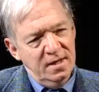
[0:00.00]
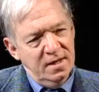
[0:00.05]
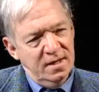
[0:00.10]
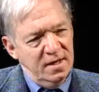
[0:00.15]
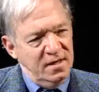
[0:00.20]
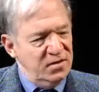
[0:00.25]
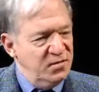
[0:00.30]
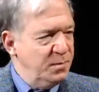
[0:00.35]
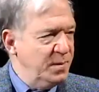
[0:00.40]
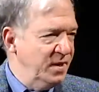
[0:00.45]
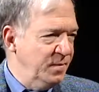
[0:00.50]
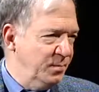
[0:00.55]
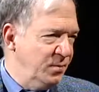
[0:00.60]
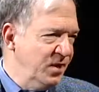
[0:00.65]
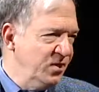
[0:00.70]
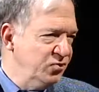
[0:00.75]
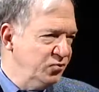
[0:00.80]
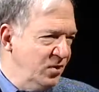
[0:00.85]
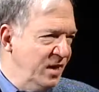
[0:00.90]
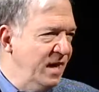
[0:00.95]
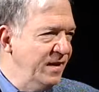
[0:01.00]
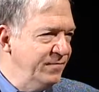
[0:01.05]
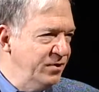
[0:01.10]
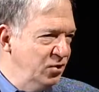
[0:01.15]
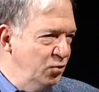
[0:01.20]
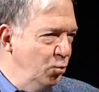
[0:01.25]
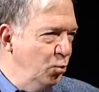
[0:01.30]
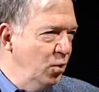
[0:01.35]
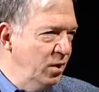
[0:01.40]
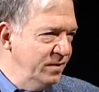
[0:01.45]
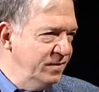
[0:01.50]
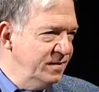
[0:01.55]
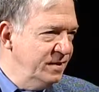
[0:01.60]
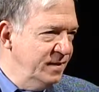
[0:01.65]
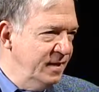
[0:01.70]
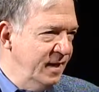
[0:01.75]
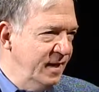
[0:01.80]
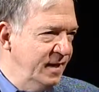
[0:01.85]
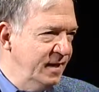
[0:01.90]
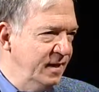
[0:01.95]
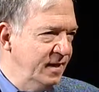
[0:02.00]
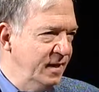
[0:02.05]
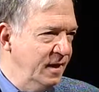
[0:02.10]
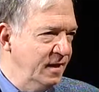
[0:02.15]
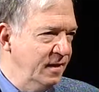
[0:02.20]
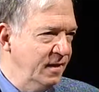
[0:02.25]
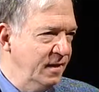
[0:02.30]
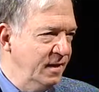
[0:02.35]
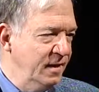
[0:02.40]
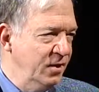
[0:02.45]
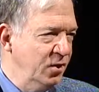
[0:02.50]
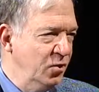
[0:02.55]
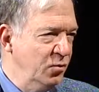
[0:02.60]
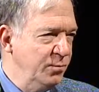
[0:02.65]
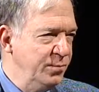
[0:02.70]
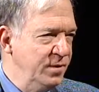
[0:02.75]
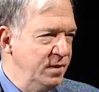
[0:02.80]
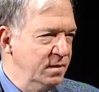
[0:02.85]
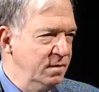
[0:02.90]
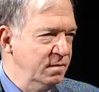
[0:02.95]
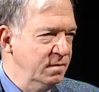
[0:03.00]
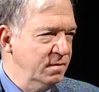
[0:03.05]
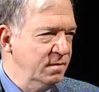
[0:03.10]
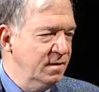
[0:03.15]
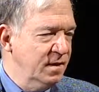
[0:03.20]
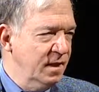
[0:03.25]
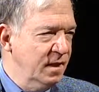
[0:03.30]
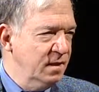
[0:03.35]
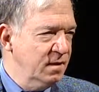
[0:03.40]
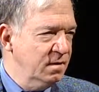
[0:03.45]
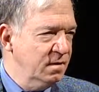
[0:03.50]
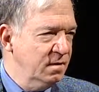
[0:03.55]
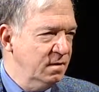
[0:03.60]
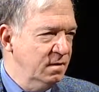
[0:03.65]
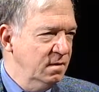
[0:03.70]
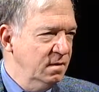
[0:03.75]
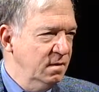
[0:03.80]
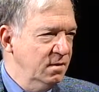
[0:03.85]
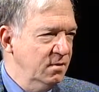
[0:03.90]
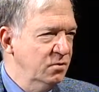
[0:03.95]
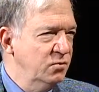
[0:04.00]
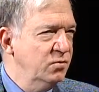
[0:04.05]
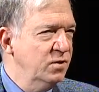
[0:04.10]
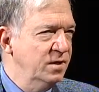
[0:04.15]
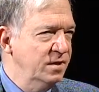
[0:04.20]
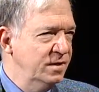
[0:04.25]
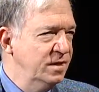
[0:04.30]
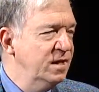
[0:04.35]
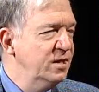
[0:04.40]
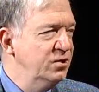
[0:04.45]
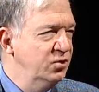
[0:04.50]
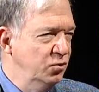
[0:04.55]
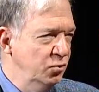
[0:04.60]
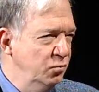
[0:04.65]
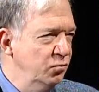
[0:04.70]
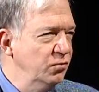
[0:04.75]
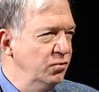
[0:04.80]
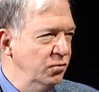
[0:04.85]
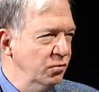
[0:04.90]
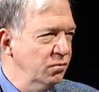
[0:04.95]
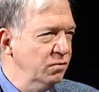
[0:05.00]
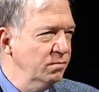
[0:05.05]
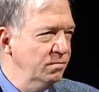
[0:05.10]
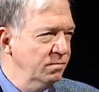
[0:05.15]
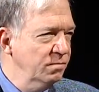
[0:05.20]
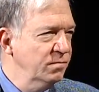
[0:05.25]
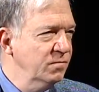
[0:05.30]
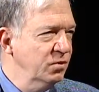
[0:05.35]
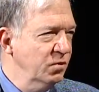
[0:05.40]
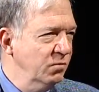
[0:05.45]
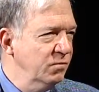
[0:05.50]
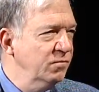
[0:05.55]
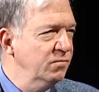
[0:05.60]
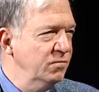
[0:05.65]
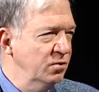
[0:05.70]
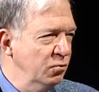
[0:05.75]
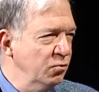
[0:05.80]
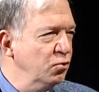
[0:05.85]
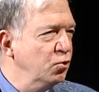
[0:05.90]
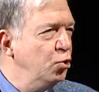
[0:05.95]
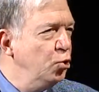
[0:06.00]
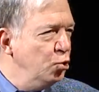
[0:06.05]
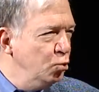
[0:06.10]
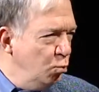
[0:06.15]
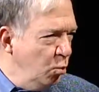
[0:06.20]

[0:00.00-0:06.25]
It's been a pleasure having you on today, and I hope that you continue your good